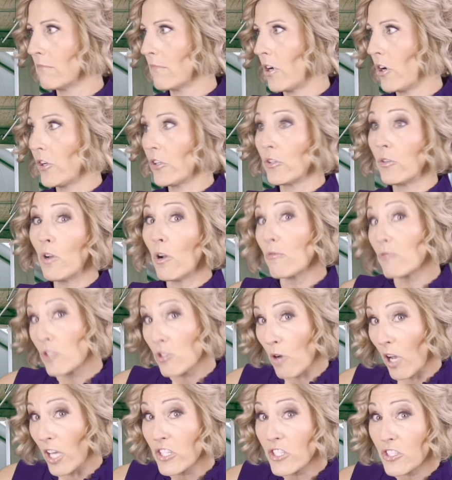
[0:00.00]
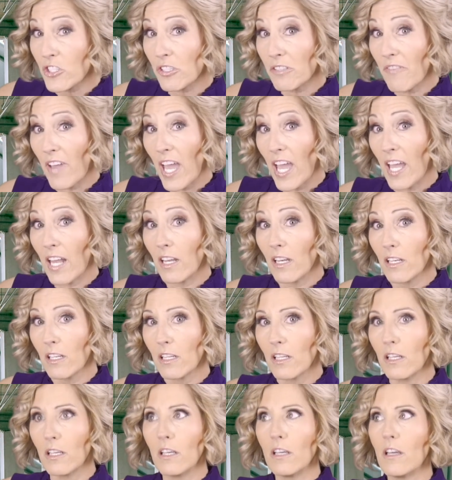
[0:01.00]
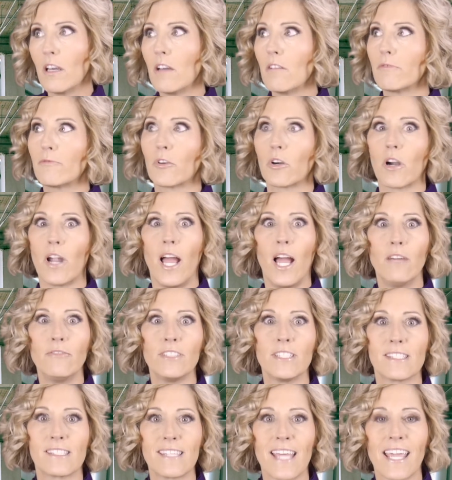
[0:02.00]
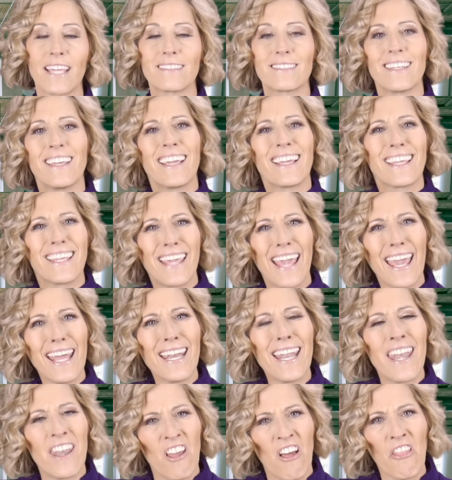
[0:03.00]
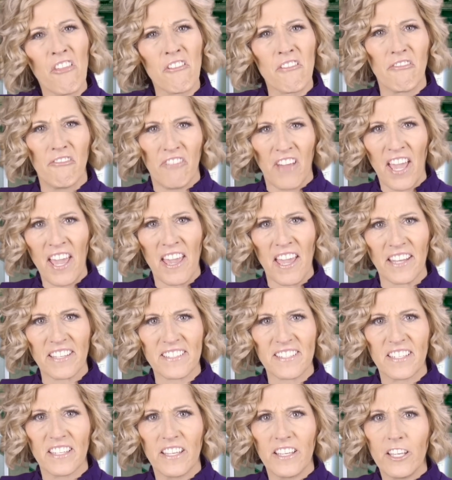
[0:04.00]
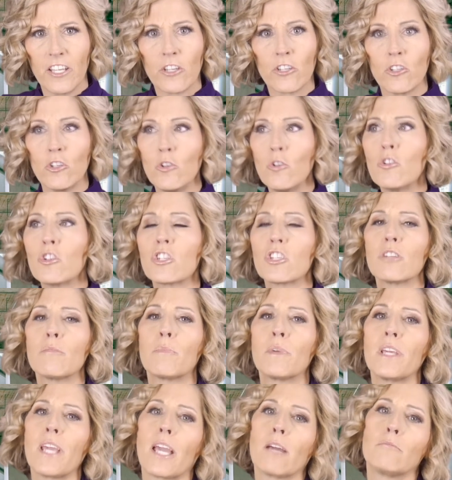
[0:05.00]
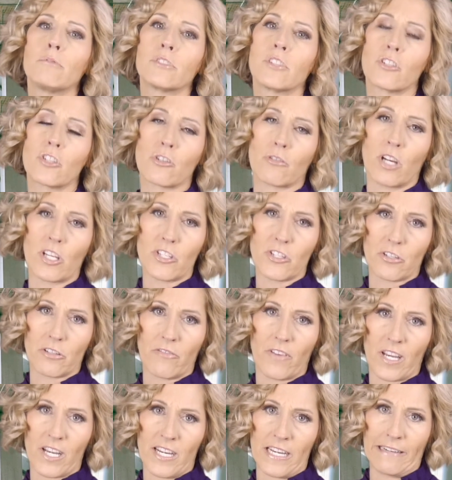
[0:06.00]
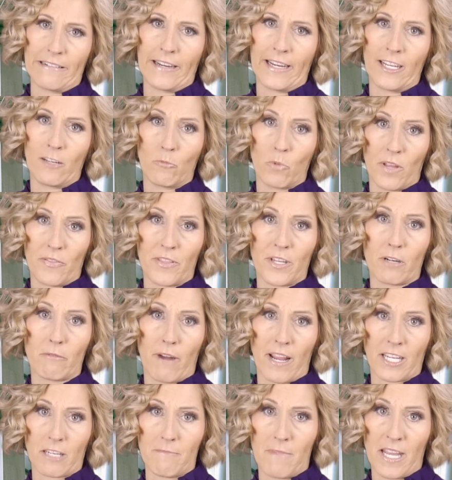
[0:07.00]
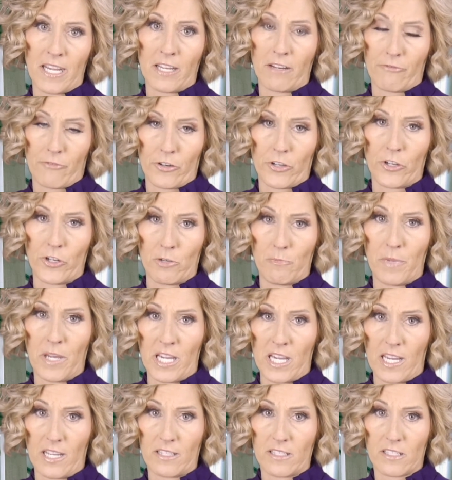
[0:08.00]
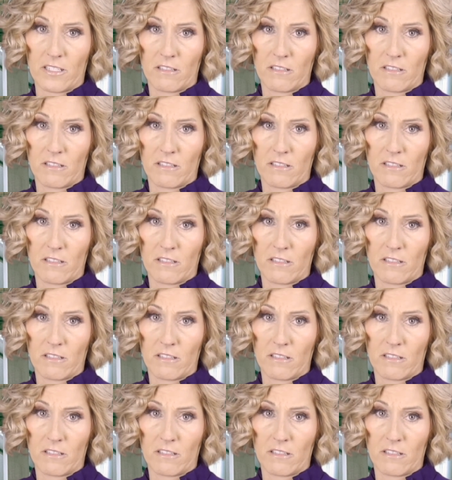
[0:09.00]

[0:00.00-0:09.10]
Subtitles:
you don't trust your vet, for heaven's sakes, get another vet. You should be able to trust your veterinarian and what they're recommending for your pet.